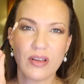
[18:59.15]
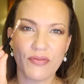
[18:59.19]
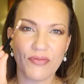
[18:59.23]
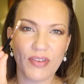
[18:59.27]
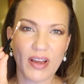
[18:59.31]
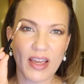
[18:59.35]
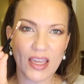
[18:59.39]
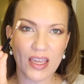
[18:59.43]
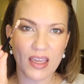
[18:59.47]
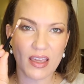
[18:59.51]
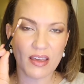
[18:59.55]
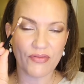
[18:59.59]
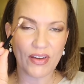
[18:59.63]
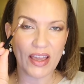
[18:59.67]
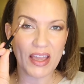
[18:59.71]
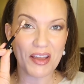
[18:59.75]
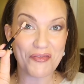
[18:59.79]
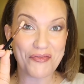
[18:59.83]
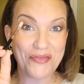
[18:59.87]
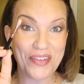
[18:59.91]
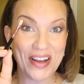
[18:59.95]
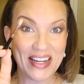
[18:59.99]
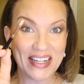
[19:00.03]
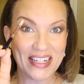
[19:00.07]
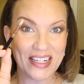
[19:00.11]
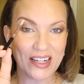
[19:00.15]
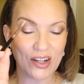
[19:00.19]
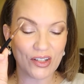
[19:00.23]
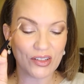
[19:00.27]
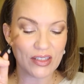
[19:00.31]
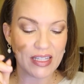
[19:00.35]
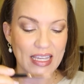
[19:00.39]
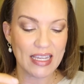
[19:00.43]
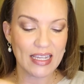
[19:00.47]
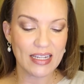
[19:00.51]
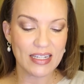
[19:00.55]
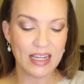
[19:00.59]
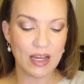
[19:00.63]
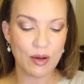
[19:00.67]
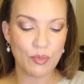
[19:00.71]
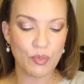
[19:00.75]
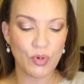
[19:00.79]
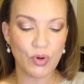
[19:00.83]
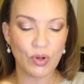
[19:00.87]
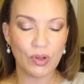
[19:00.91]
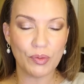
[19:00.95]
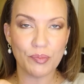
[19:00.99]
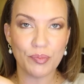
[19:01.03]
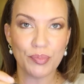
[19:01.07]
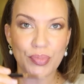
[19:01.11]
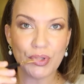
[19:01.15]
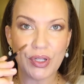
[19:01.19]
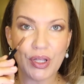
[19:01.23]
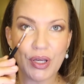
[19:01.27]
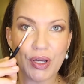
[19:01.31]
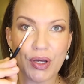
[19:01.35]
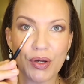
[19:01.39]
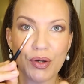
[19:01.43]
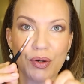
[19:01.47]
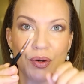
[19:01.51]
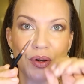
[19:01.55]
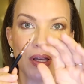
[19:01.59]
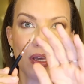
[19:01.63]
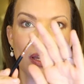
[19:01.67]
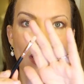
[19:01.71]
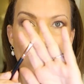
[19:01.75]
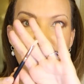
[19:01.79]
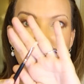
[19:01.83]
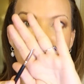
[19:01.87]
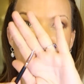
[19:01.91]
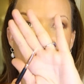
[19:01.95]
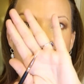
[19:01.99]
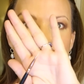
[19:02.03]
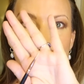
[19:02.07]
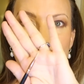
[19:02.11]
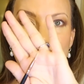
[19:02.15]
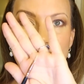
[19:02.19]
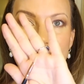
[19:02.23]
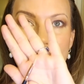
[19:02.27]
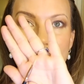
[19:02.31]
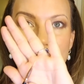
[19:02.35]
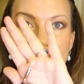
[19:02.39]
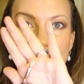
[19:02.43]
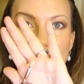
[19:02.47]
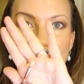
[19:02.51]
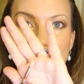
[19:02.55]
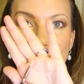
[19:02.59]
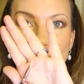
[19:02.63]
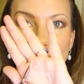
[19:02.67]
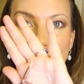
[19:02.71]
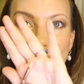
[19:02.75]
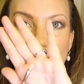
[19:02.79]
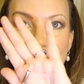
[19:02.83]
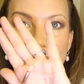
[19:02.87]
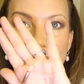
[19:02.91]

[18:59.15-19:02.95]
If I if I can find it, I'll link it down below. But it's just a super